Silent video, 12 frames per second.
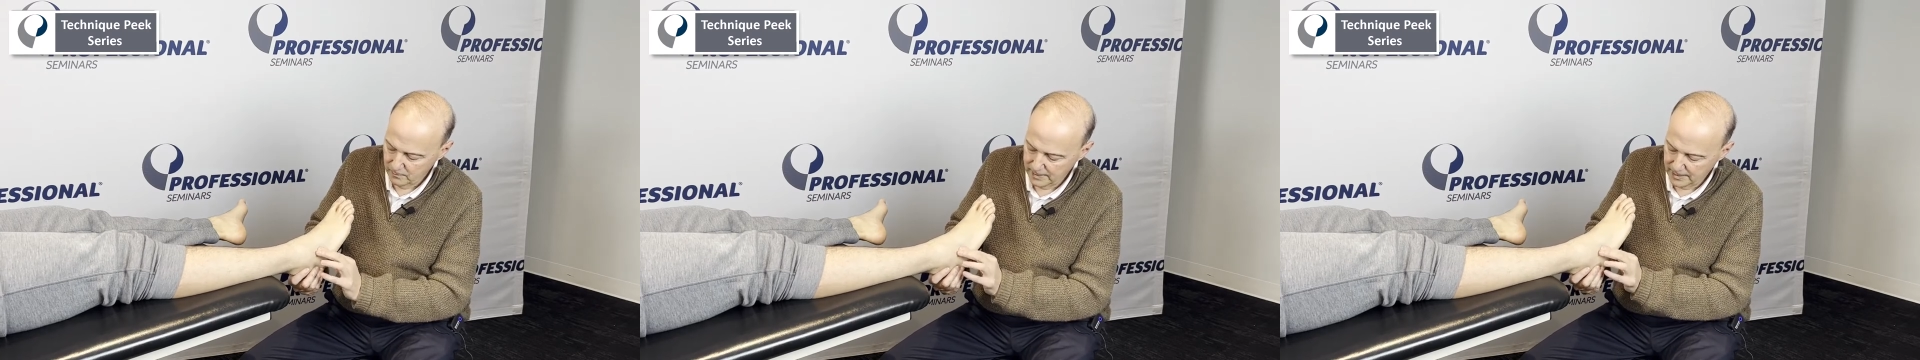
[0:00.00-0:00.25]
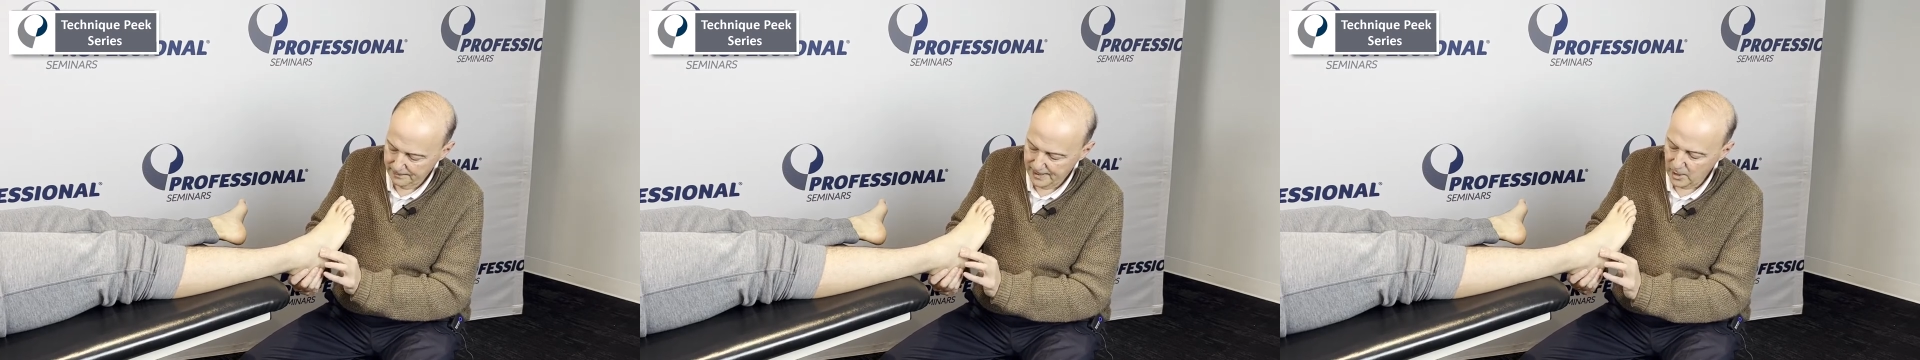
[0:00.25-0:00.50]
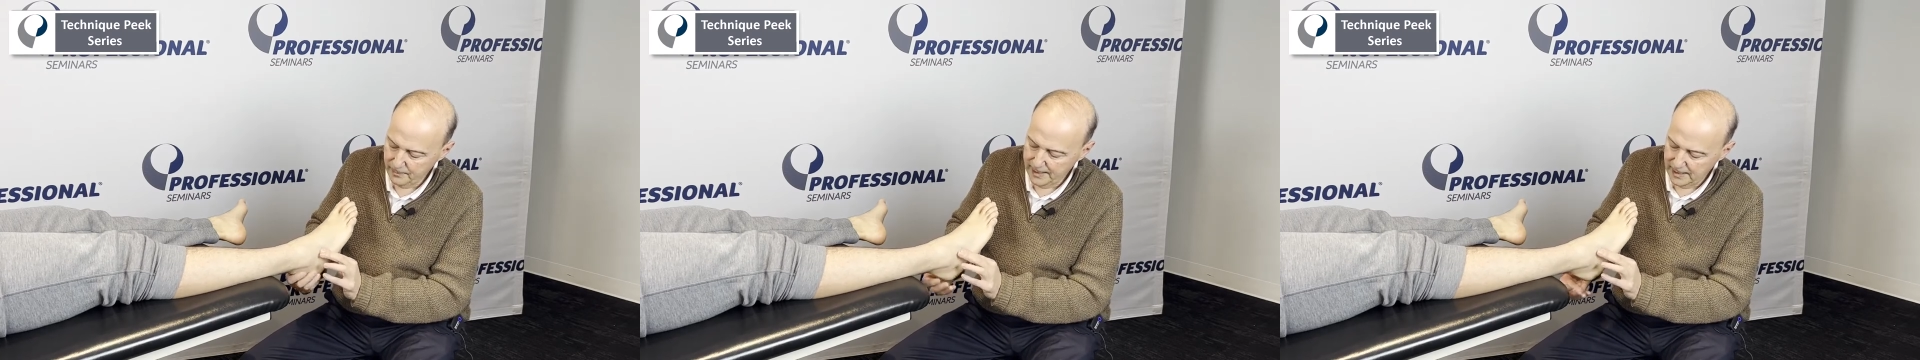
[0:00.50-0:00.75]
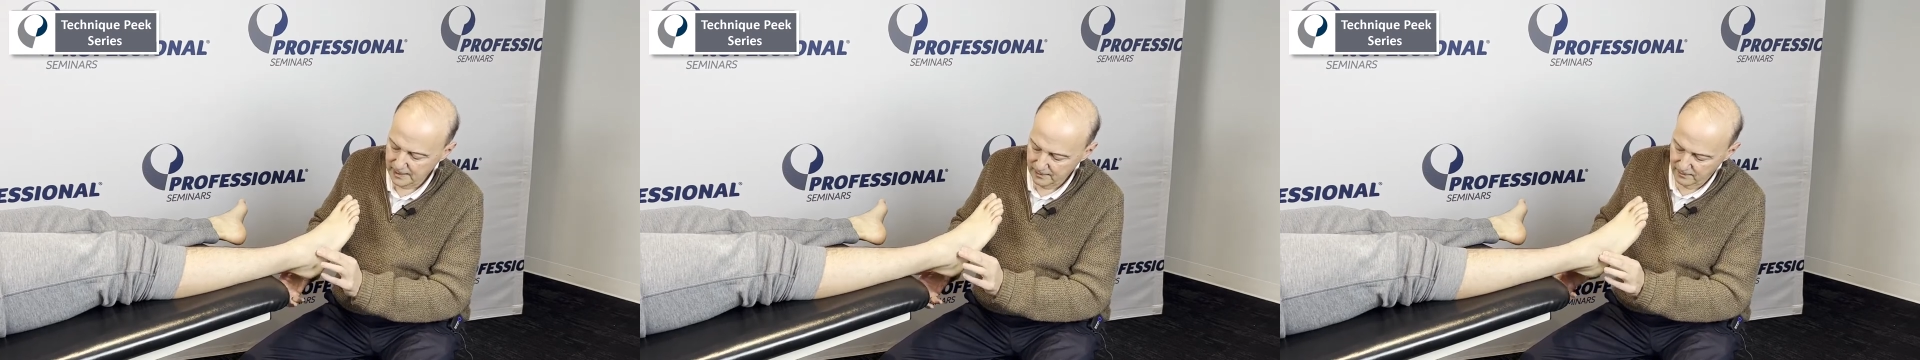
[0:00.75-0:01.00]
We can
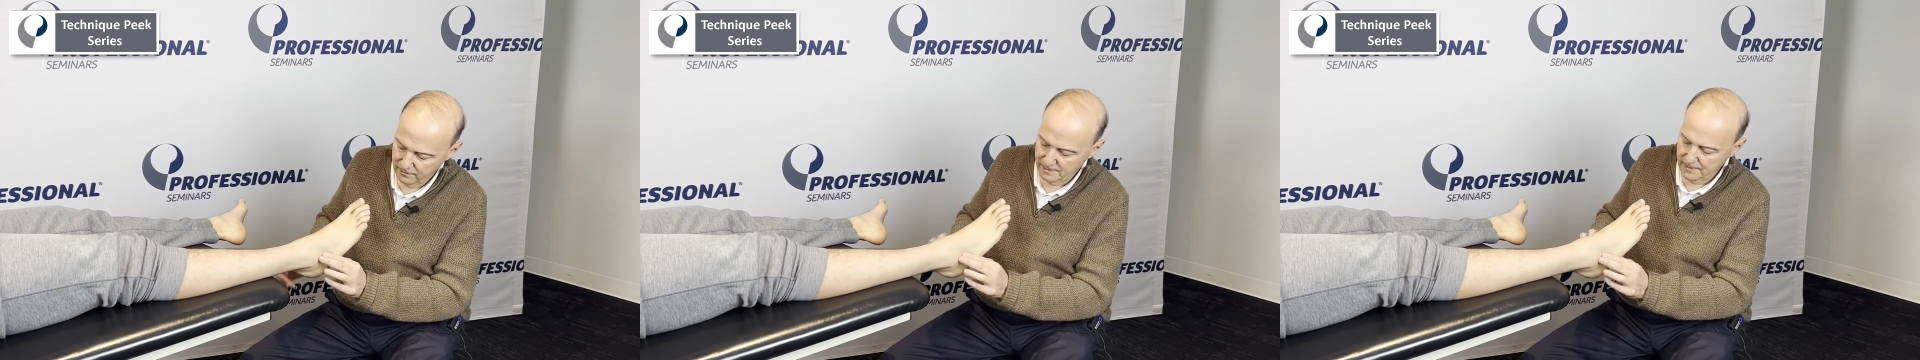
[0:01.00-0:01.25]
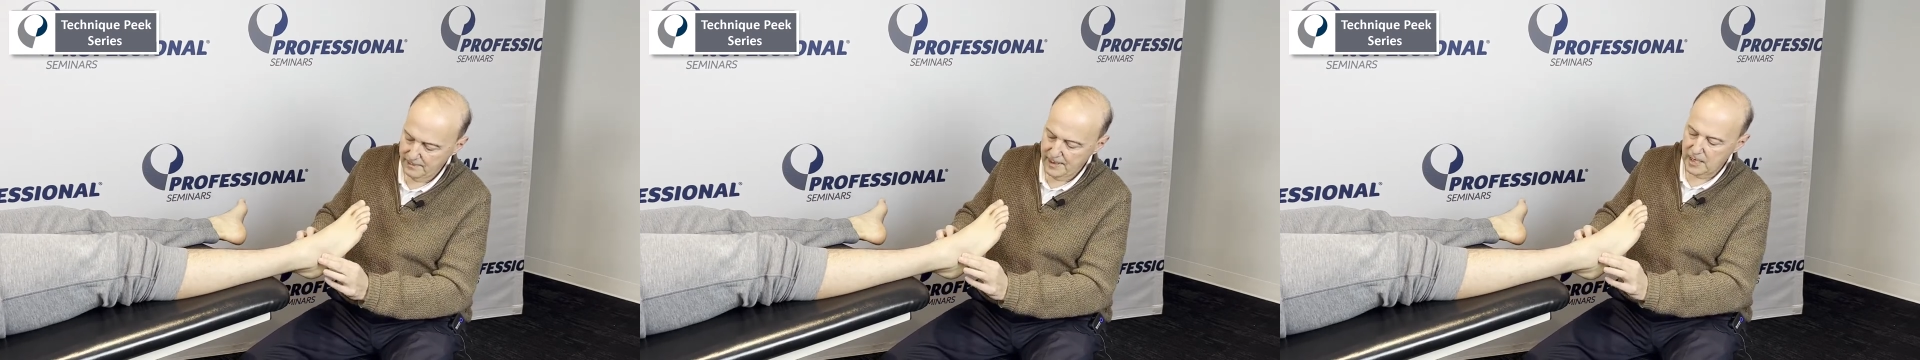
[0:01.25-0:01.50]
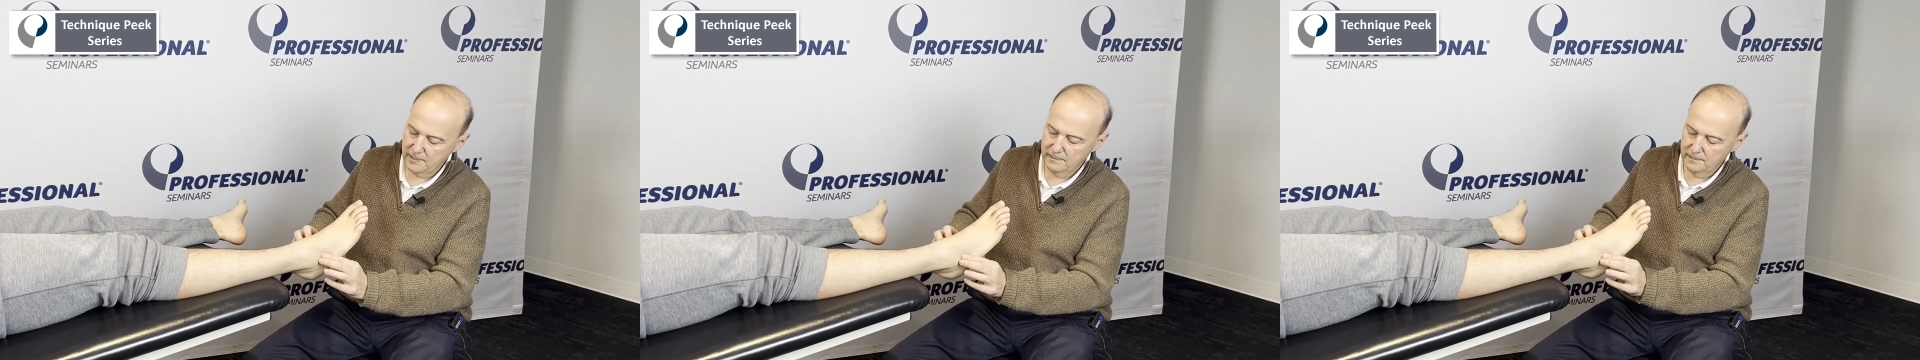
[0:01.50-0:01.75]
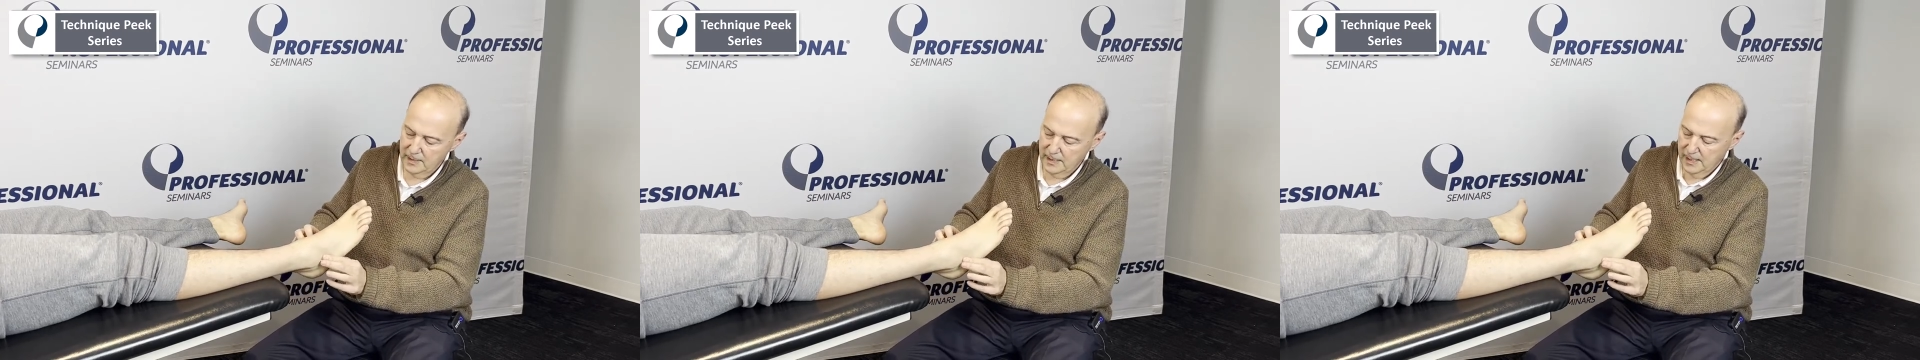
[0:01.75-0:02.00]
palpate it from the bottom.